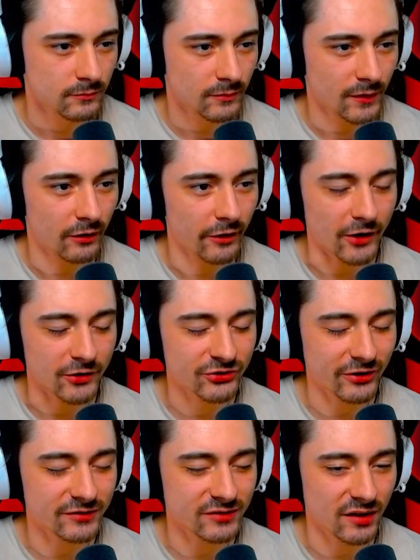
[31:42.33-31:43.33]
Alright,
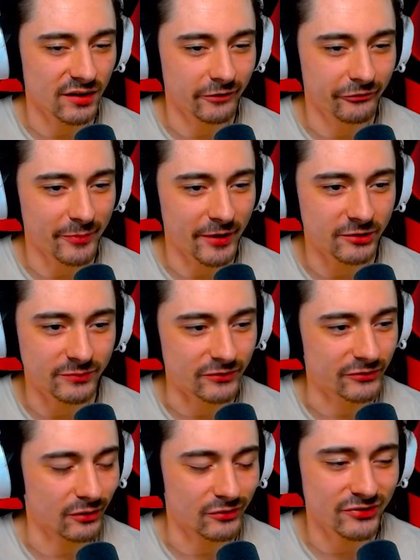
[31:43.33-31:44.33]
start to leave the basement.
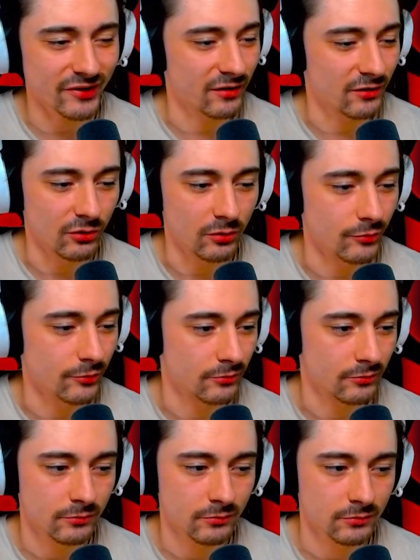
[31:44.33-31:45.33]
Don't stay there no more.
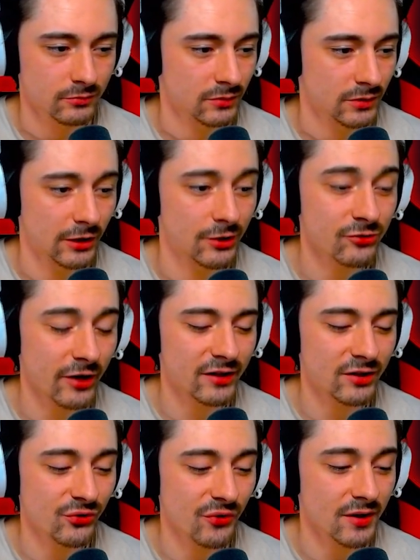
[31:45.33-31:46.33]
It's
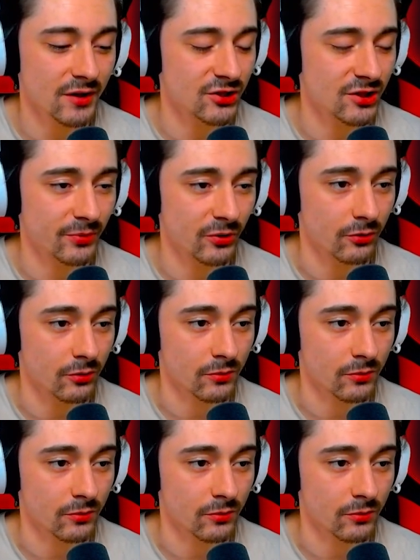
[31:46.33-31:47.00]
draining your energy, bro.